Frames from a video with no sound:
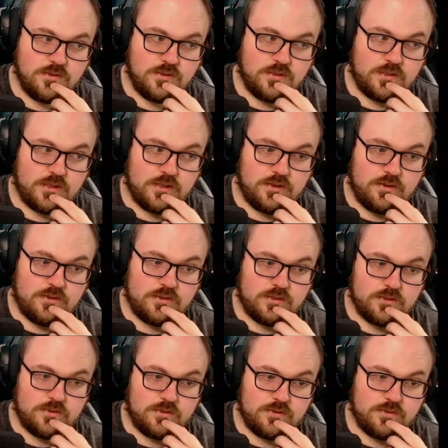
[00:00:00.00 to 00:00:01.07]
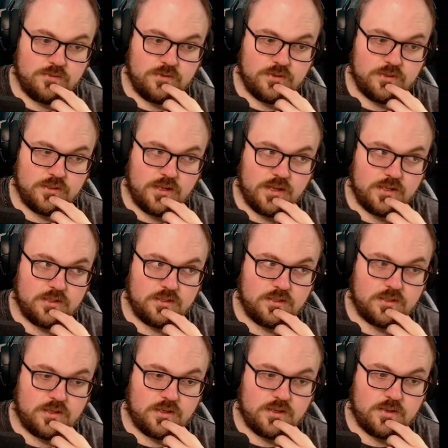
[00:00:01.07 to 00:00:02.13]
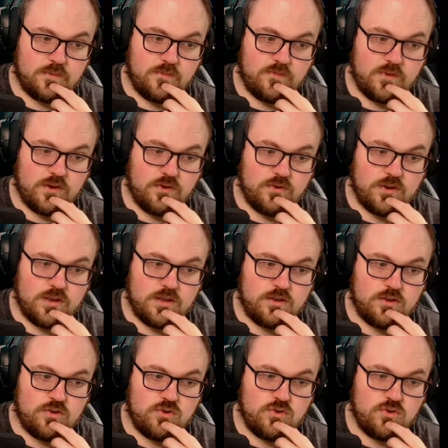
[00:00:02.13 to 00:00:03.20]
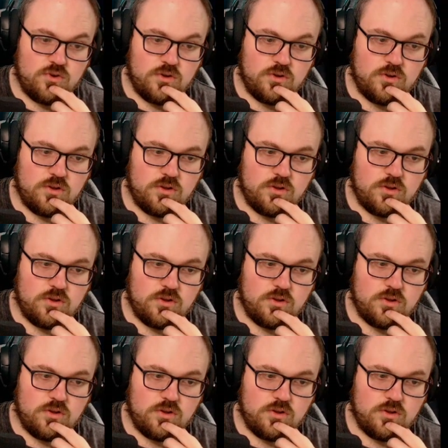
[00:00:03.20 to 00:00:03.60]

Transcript: Sand also does not seem very good.